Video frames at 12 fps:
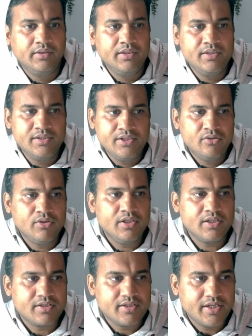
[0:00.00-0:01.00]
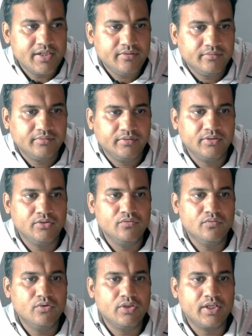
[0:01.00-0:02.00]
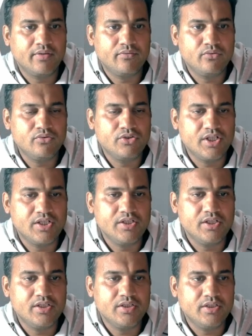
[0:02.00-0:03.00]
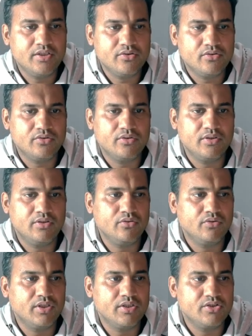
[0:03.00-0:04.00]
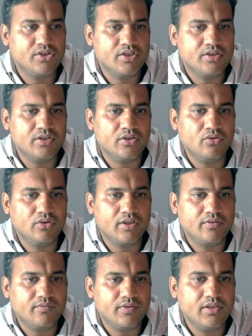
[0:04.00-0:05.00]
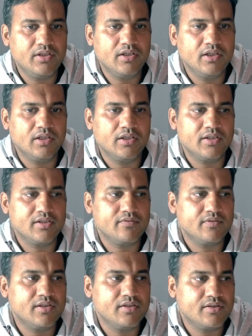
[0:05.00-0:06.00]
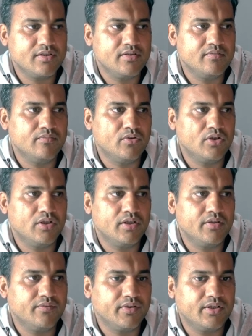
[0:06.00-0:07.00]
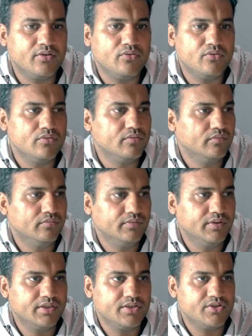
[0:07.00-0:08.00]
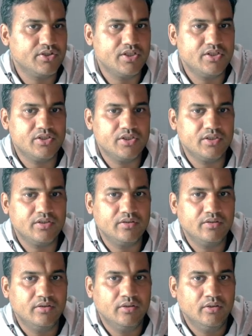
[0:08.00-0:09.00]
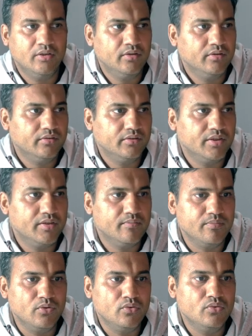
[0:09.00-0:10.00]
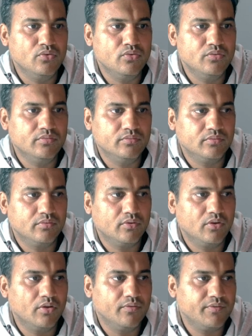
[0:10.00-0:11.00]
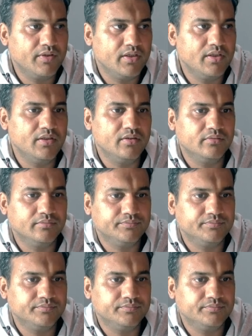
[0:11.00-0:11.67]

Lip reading: easy to understand, you won't have to change anything. So you can change the look and feel, color as well. See, modern, if I do, it is changing. Then blue, coffee,